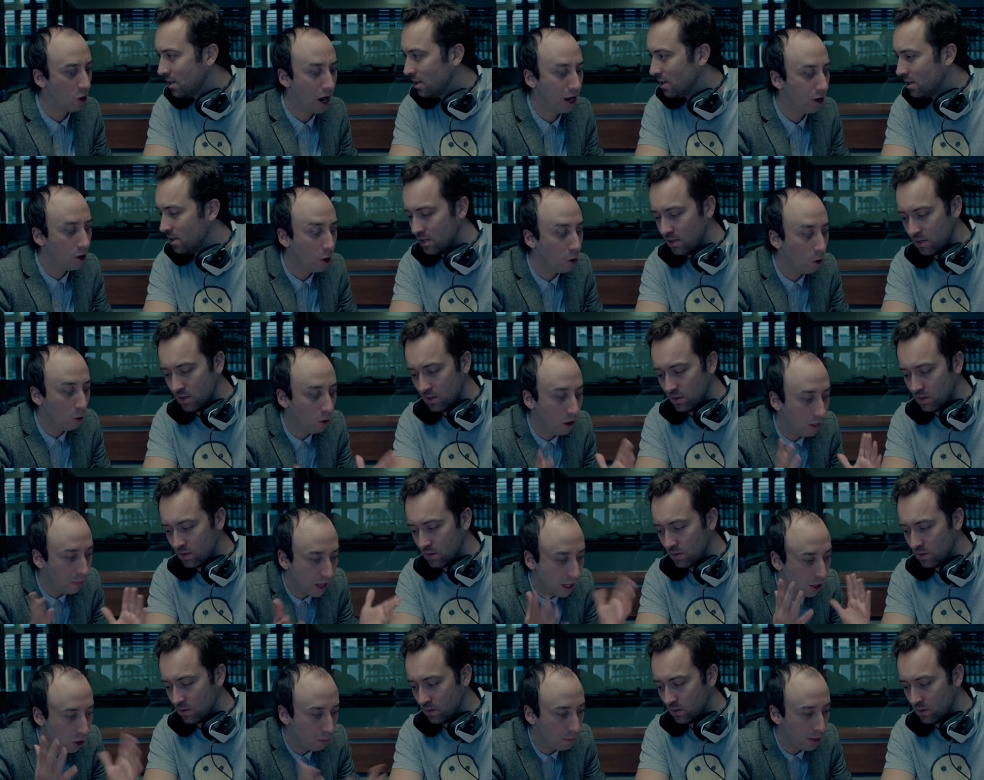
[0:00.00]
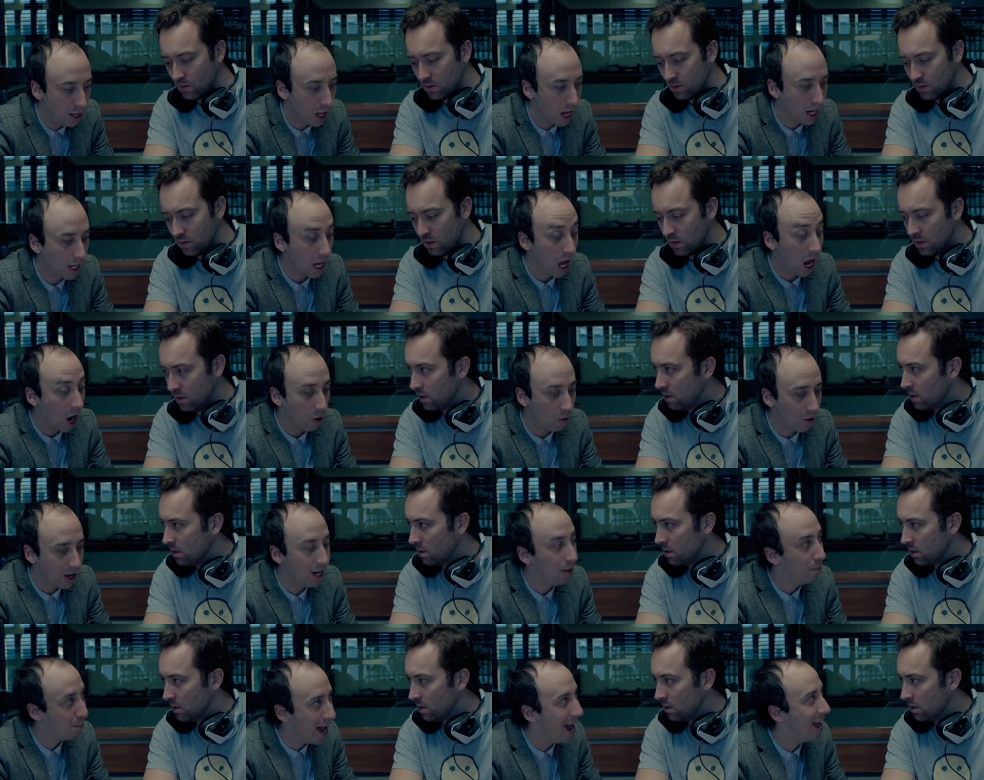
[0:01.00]
Speaker 1: I know, this could be like a really
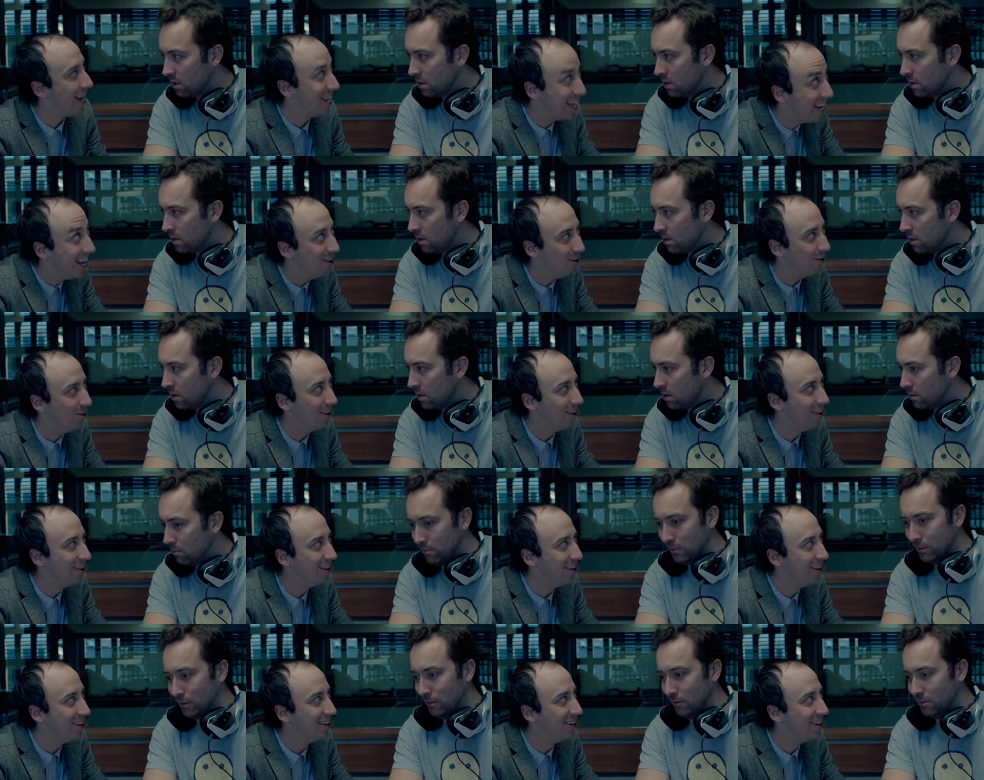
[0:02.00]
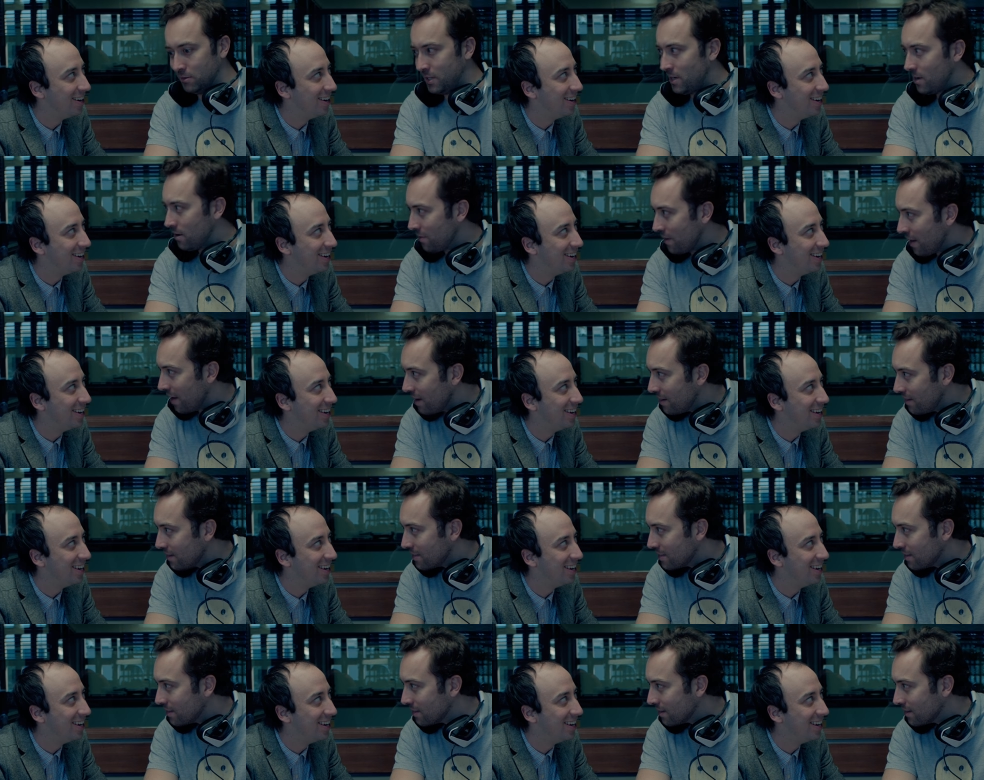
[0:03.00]
bad deal.
Speaker 2: Well, doubt that.
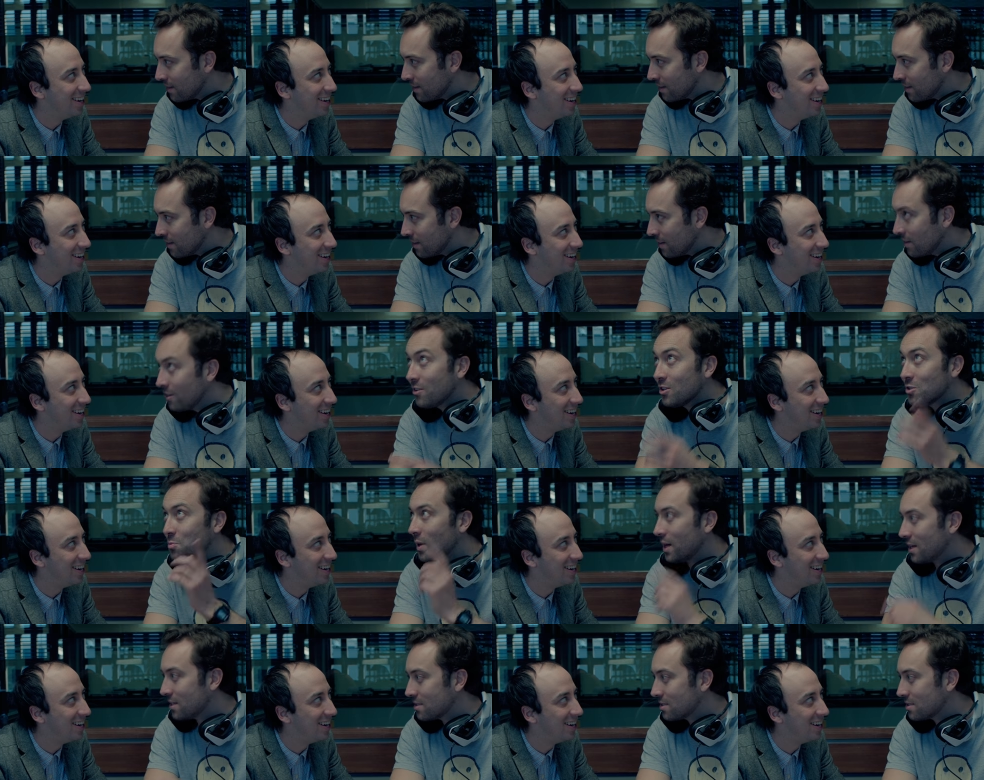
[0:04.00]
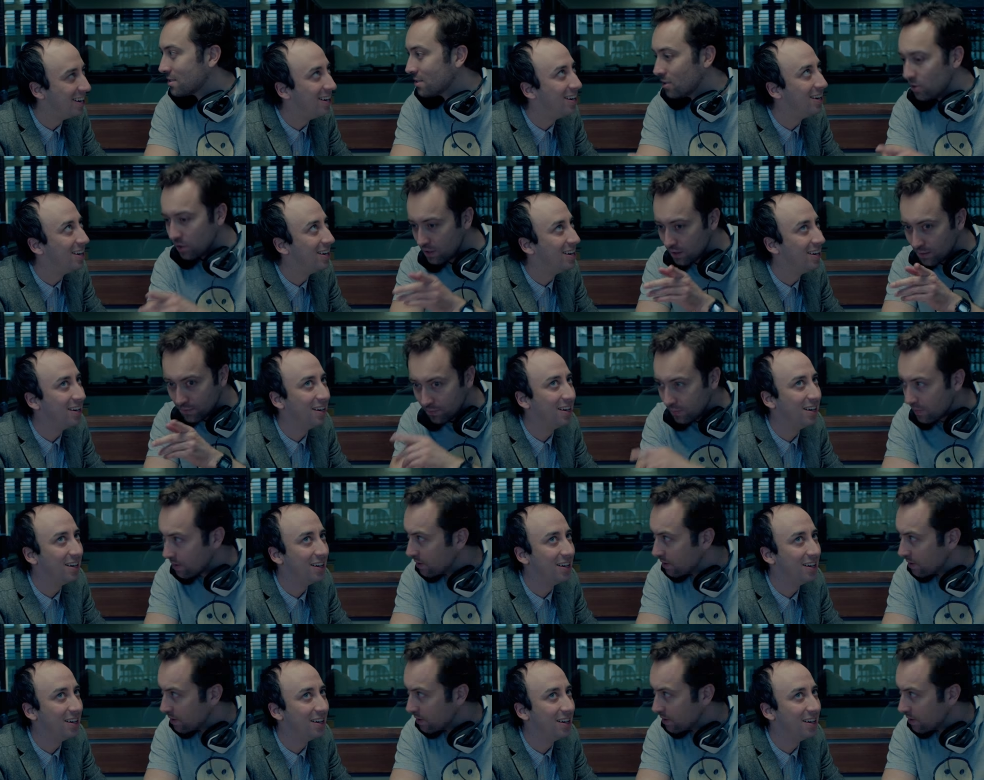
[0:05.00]
Look at this place. Look at them.